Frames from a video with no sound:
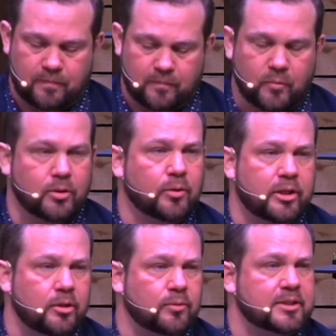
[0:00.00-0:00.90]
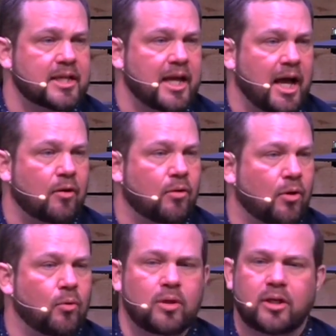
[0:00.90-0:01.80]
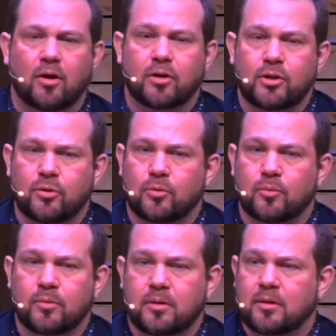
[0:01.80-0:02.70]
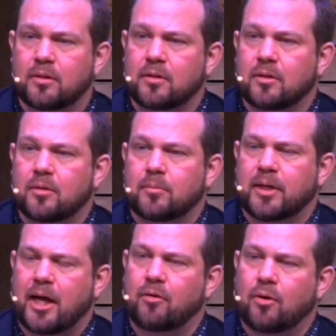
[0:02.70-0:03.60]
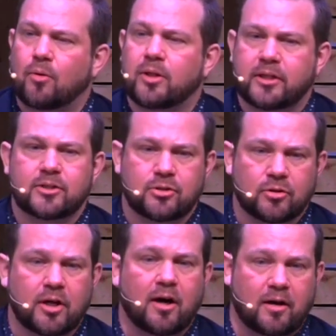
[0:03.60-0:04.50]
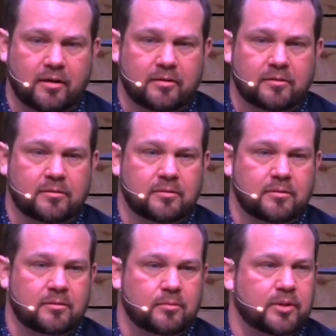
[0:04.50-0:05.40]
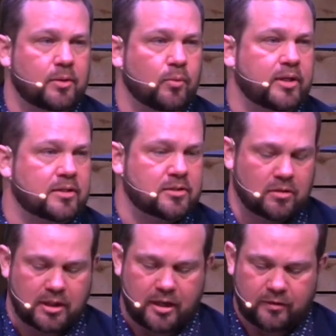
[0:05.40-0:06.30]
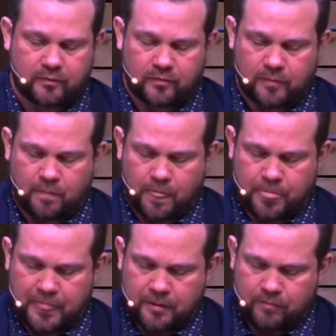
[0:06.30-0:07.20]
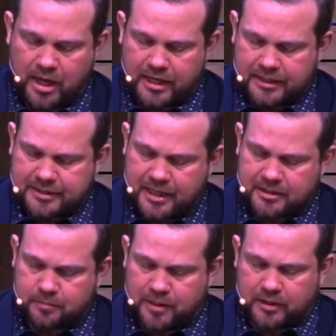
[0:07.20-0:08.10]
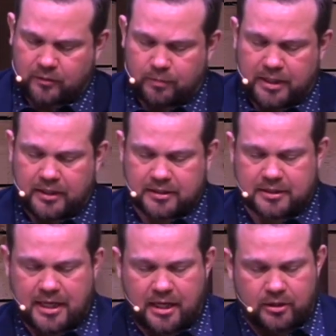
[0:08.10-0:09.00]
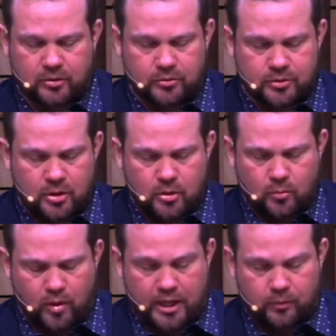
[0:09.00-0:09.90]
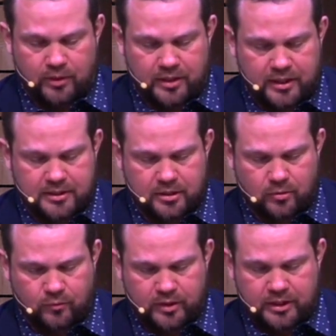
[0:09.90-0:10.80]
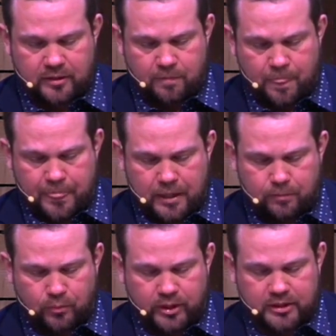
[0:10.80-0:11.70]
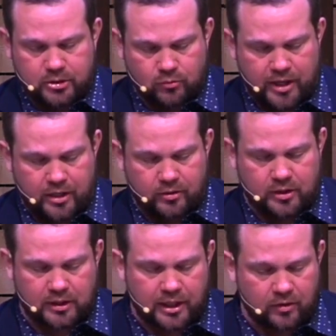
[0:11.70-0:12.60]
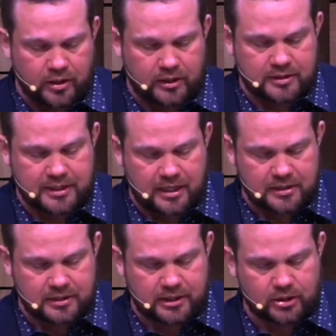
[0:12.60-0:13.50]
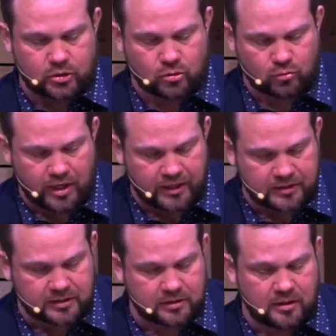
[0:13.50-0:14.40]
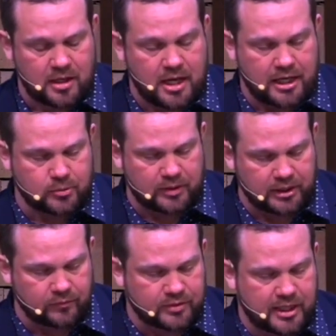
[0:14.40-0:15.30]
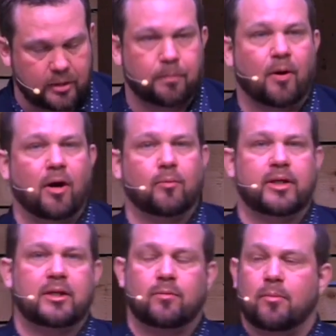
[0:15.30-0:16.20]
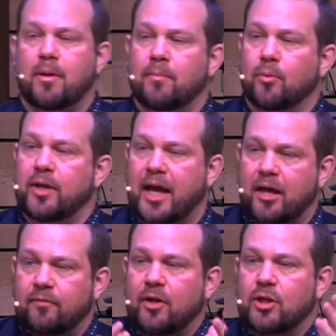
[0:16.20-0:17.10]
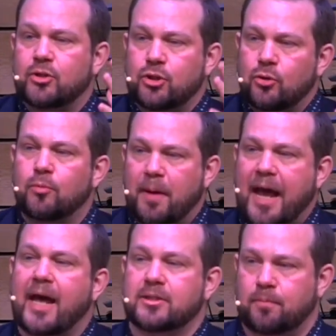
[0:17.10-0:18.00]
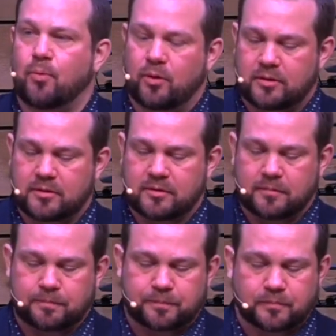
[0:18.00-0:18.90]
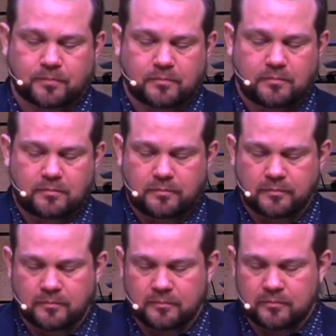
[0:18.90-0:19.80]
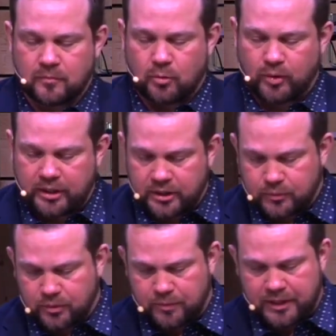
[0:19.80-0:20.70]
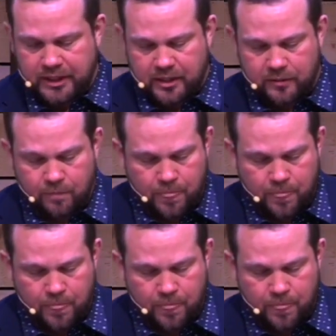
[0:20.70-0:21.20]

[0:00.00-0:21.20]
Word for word: We don't want anyone to say, how holy are you? But how holy is your God, when they witness our life. That aspect of being a saint goes right with this, and hopefully it brings greater clarity. Saints in Christ, as we live set apart, we need to remember we have two passports. Read this with me again.